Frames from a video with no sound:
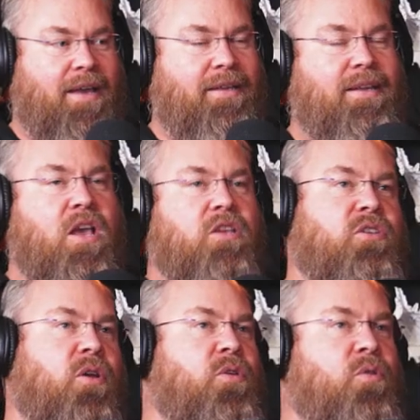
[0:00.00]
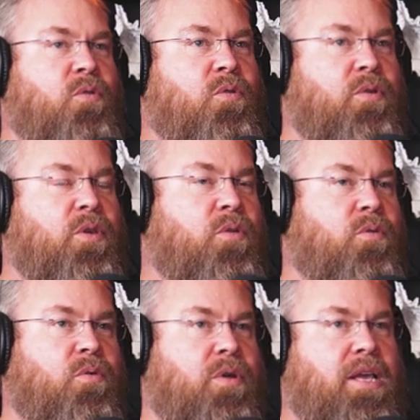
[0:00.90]
yeah. so you're
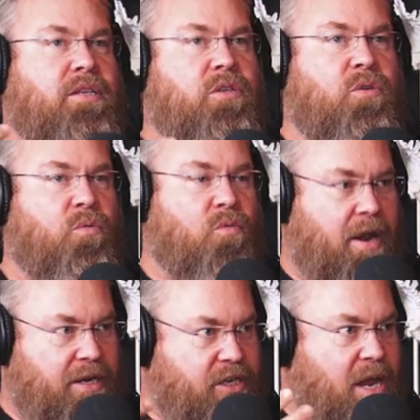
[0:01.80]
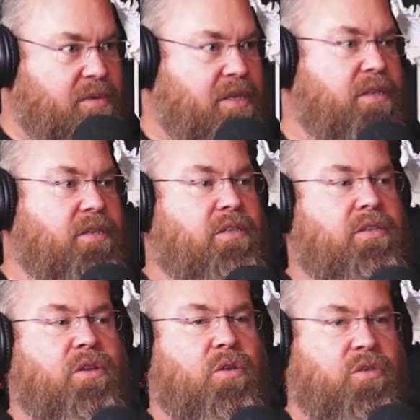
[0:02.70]
you're as you're writing chapters,
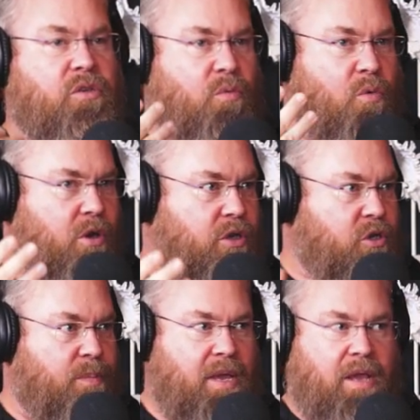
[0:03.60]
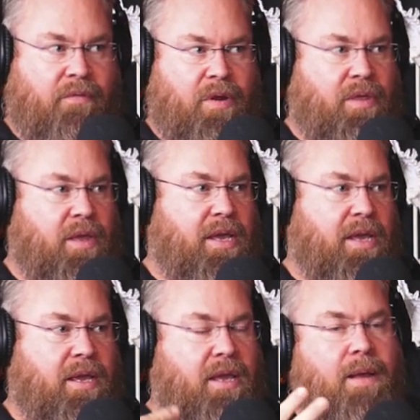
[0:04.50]
you're sort of workshopping
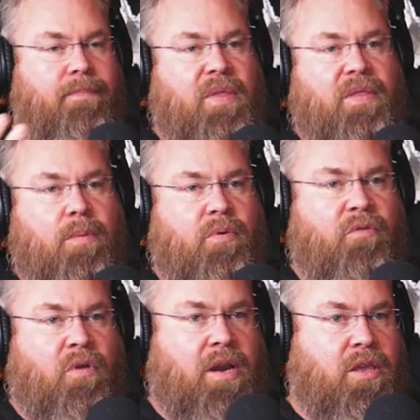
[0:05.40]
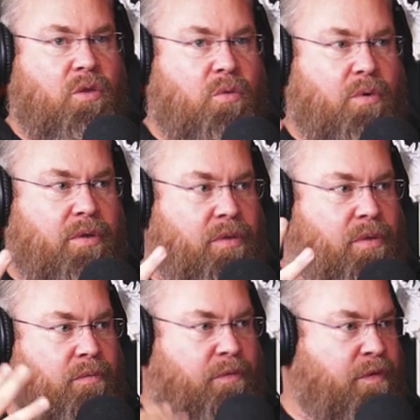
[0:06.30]
everything. Yes, and they're providing you with
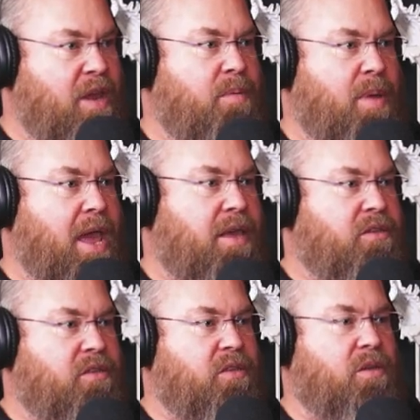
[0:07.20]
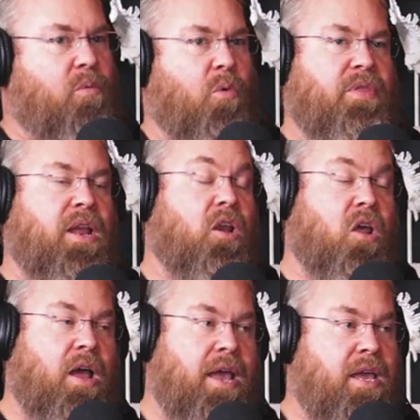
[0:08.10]
feedback as yes. to what they
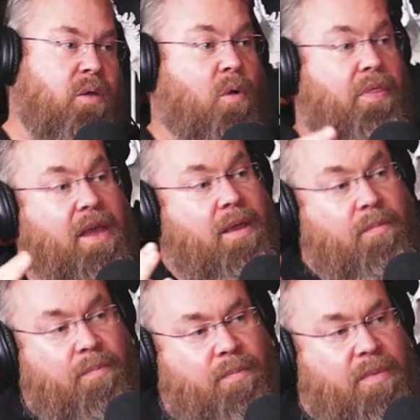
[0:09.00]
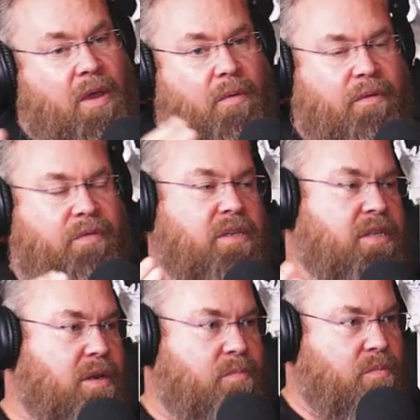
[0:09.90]
like, what they you know, if there's
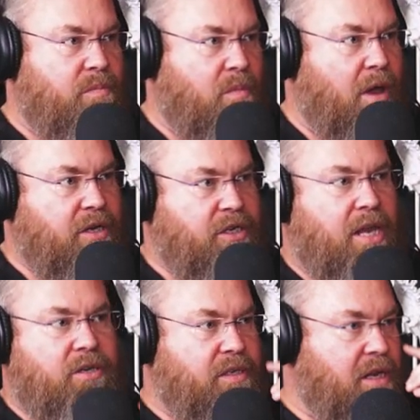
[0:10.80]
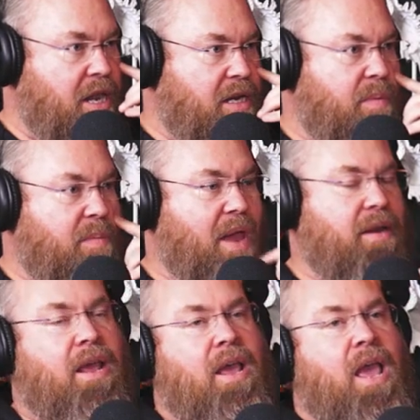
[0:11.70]
any minor changes that need to be made.
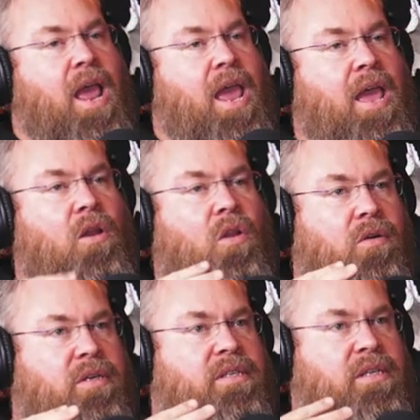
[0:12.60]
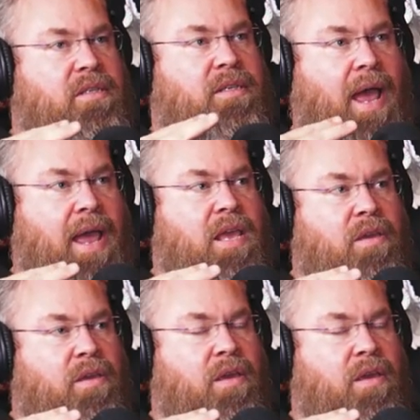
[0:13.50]
Yeah. How long does it take